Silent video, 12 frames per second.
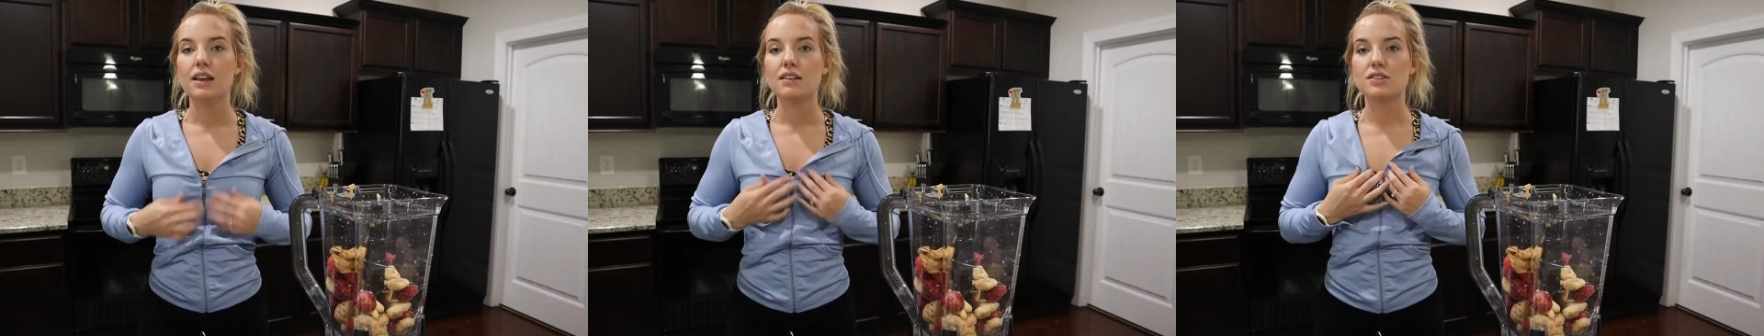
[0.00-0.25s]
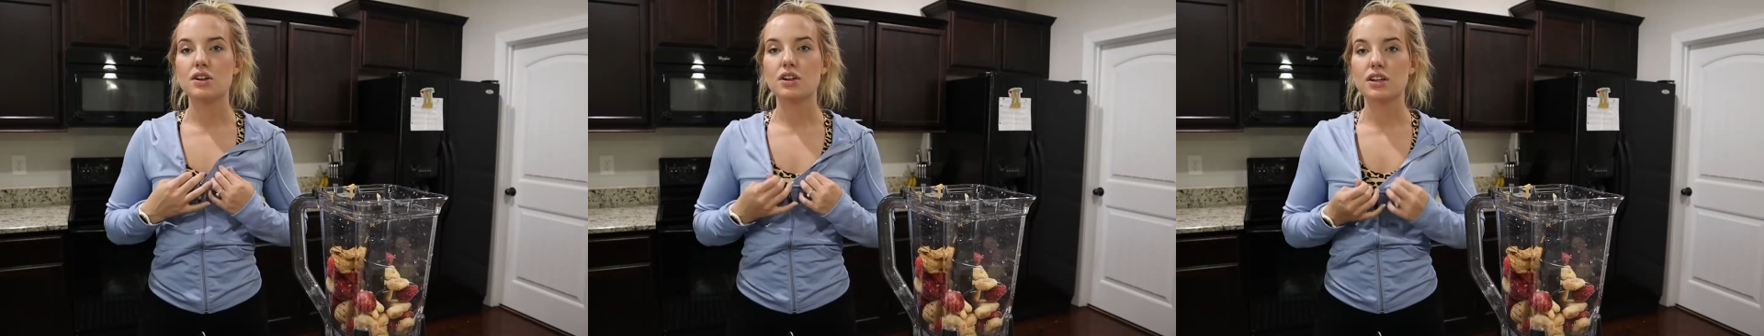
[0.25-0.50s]

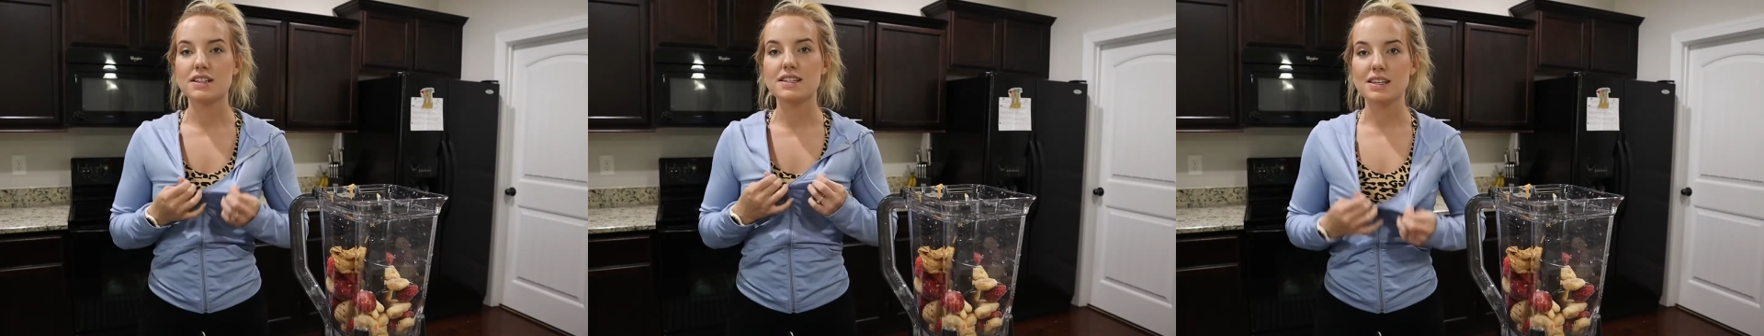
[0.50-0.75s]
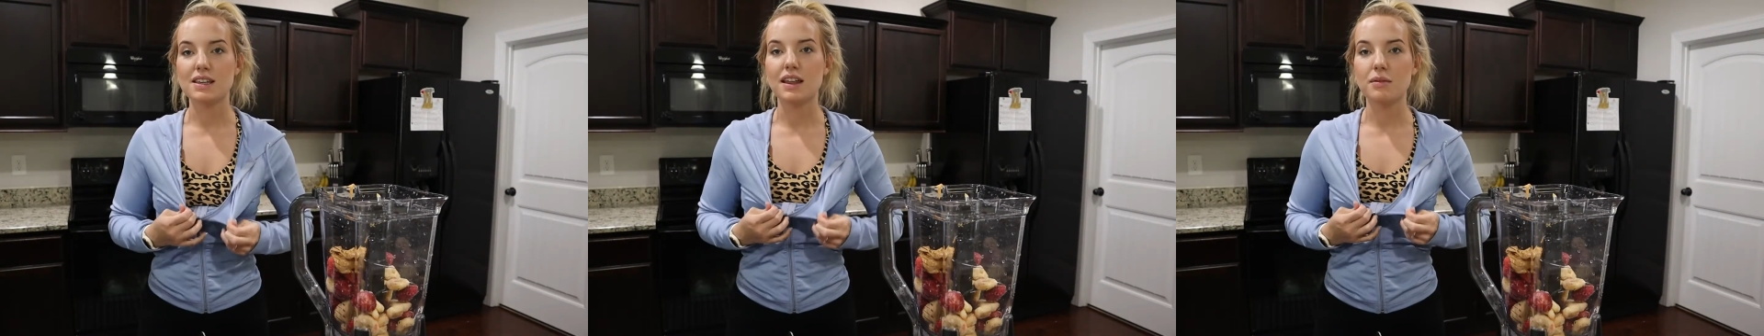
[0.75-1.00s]
So you could
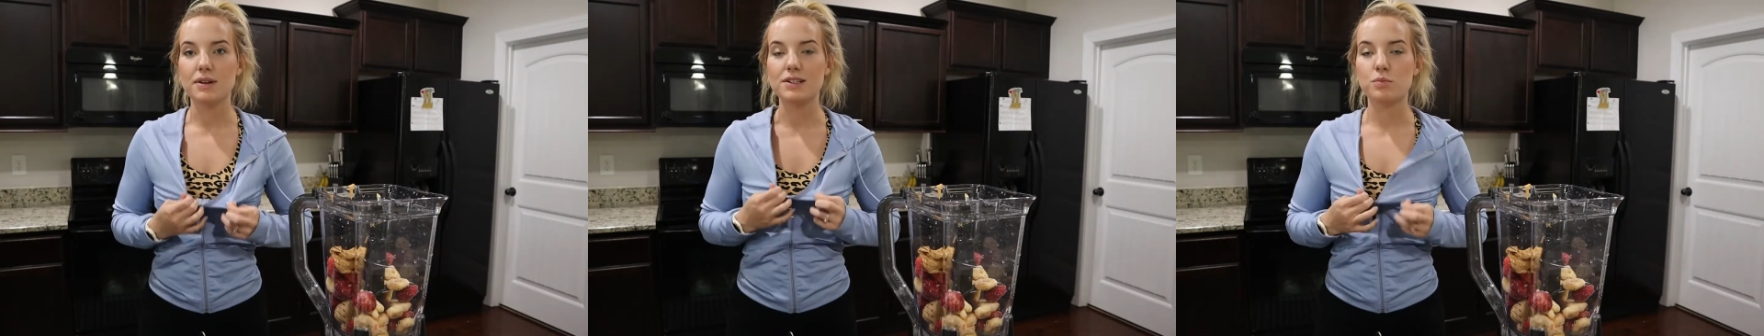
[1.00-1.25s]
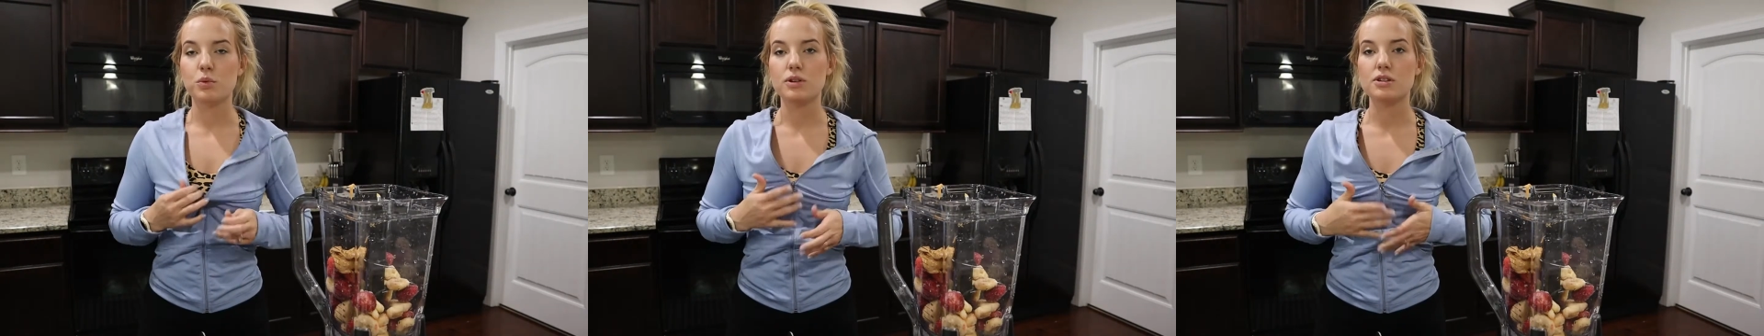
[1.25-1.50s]
see like my
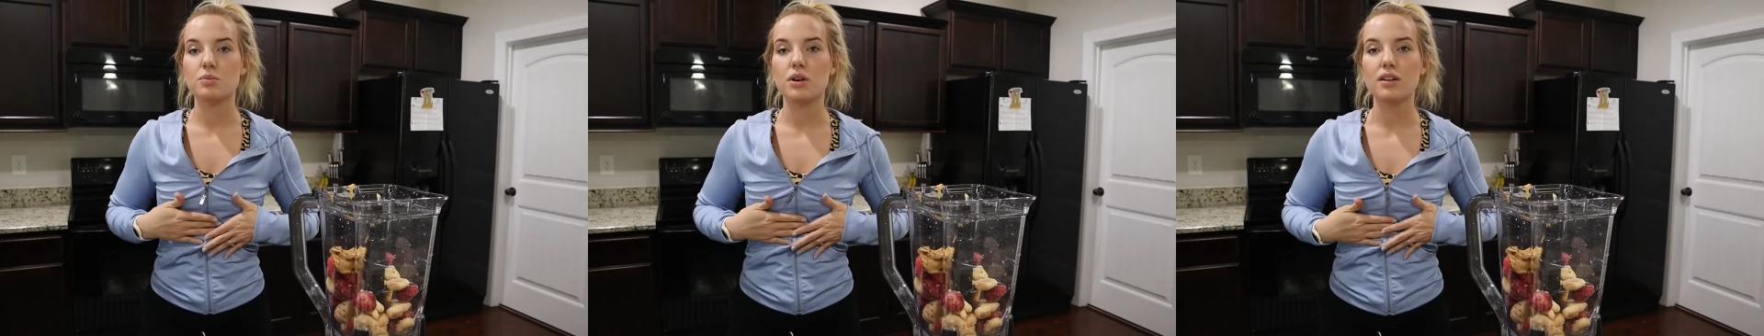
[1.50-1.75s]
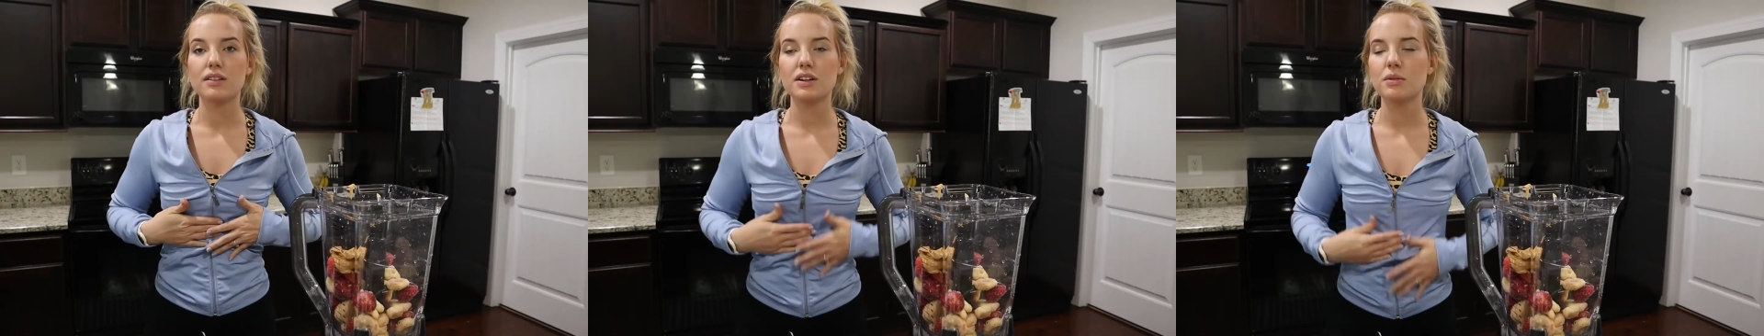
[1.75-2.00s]
sports
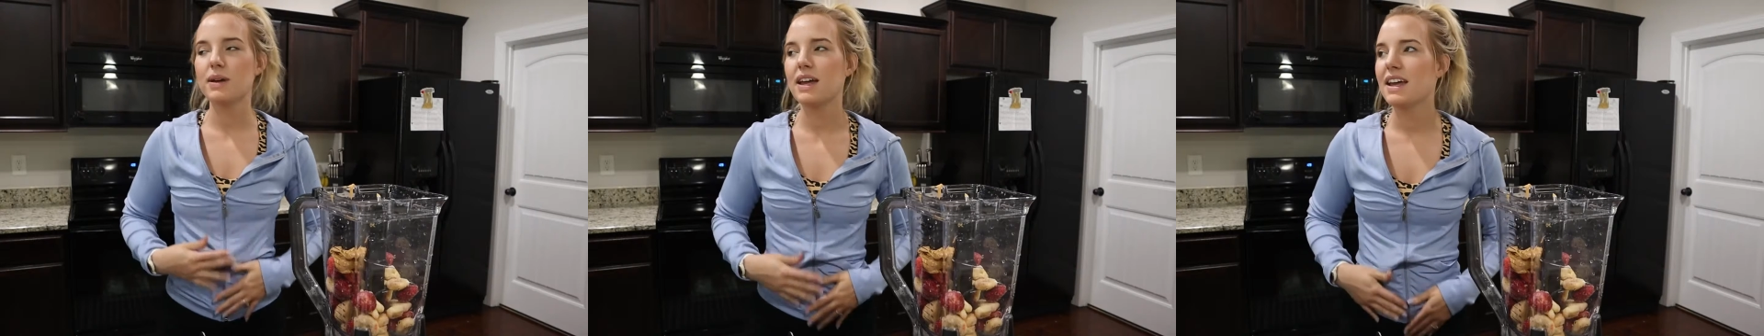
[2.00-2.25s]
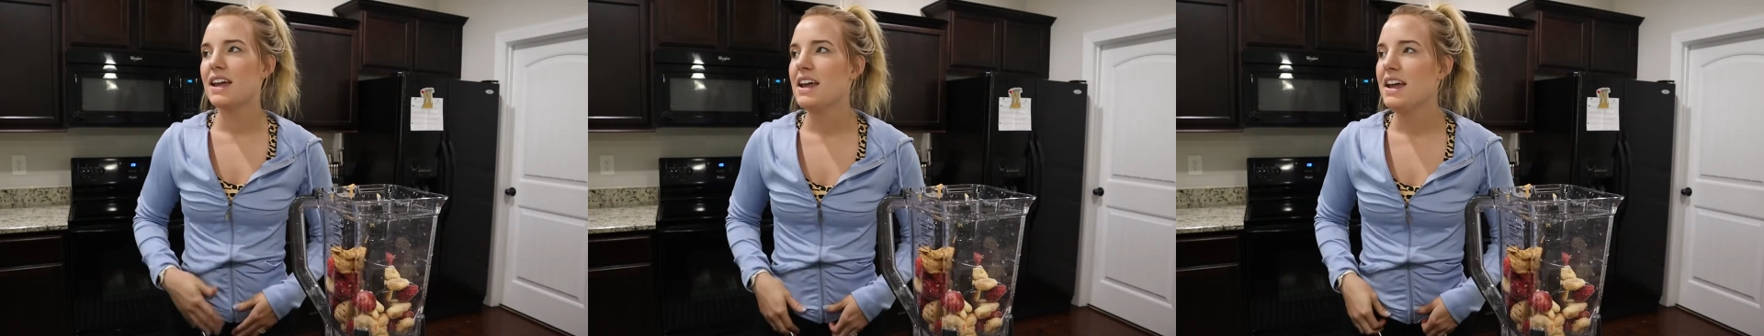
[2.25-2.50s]
bra a little bit.